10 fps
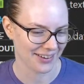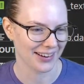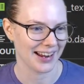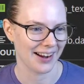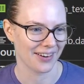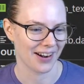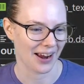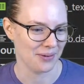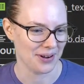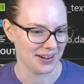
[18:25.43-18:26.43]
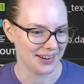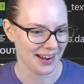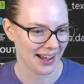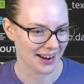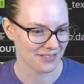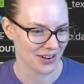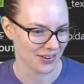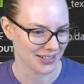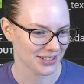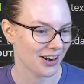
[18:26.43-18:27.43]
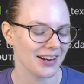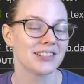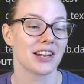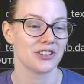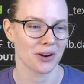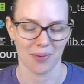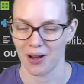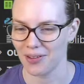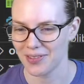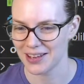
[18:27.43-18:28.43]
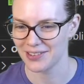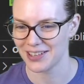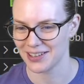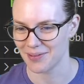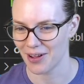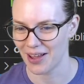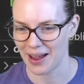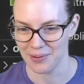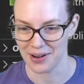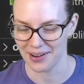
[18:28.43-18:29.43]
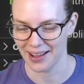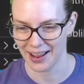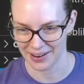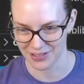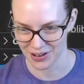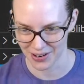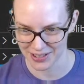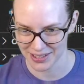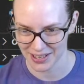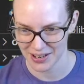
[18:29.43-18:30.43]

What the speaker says: error, I would not have noticed. Sorry, Shane John Paul. Thank you, Shane John Paul. I would not have noticed.